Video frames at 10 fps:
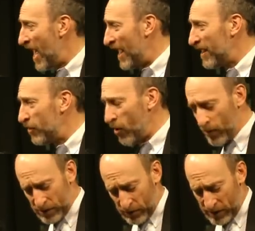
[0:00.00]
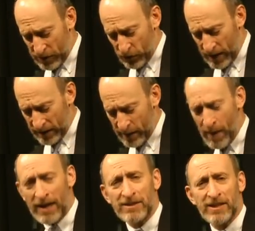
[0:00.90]
I didn't know it was an
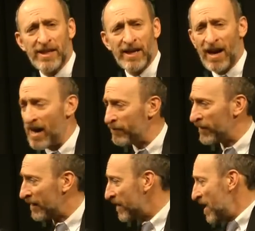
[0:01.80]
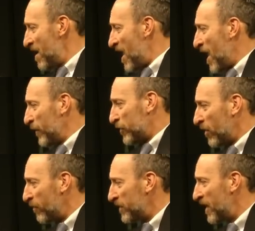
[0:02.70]
Israeli-Palestinian conflict. I always
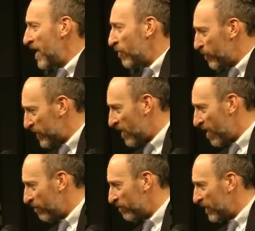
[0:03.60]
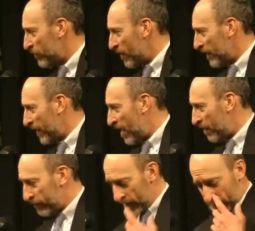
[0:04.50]
thought it was an Arab-Israeli
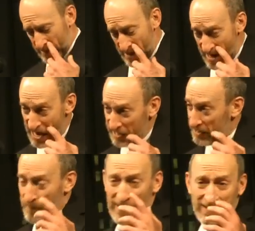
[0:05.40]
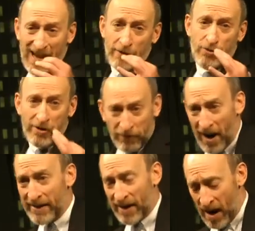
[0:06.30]
conflict. And it depends on how you
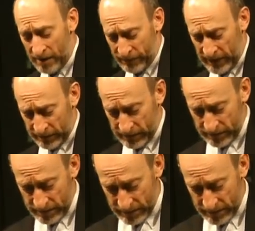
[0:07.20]
define the conflict.